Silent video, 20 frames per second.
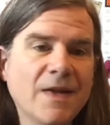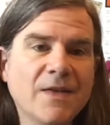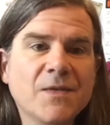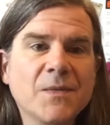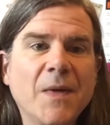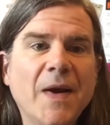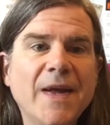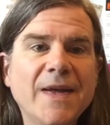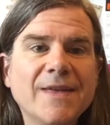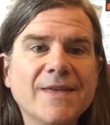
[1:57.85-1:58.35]

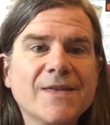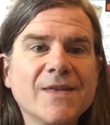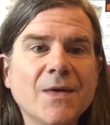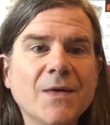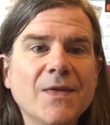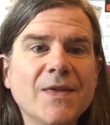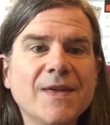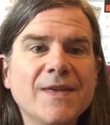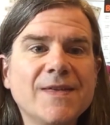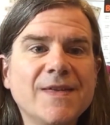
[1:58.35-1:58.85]
That's right.
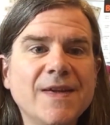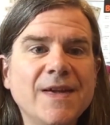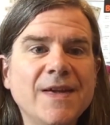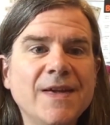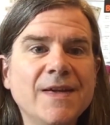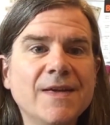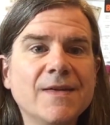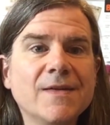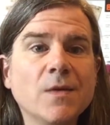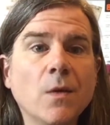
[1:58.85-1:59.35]
So this
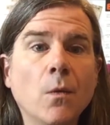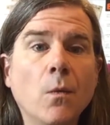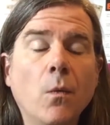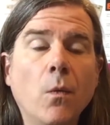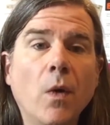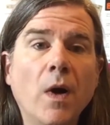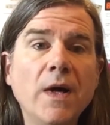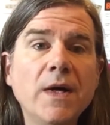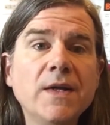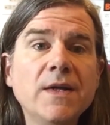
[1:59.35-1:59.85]
is
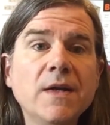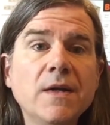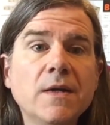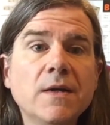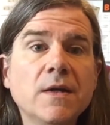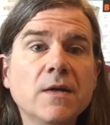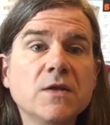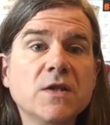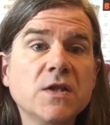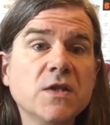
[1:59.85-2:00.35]

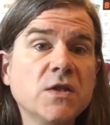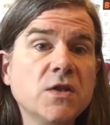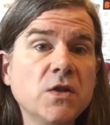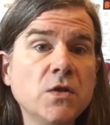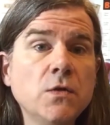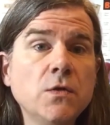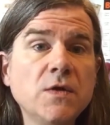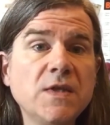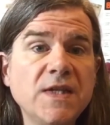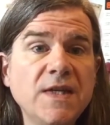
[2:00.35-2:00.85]
1 to
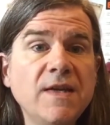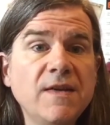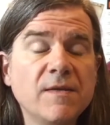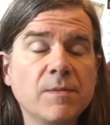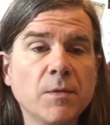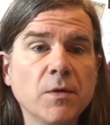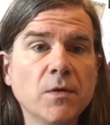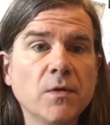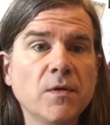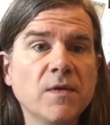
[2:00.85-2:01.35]
2
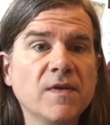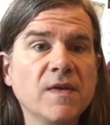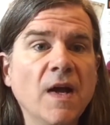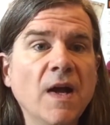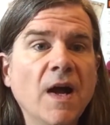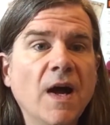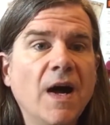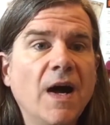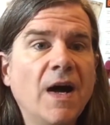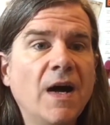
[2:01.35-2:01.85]
teaspoons
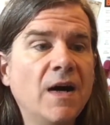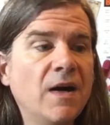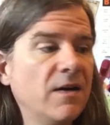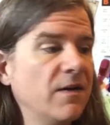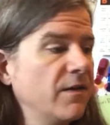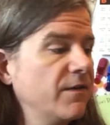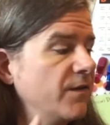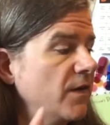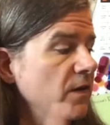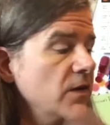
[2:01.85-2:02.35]

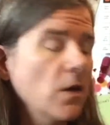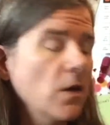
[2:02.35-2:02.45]
of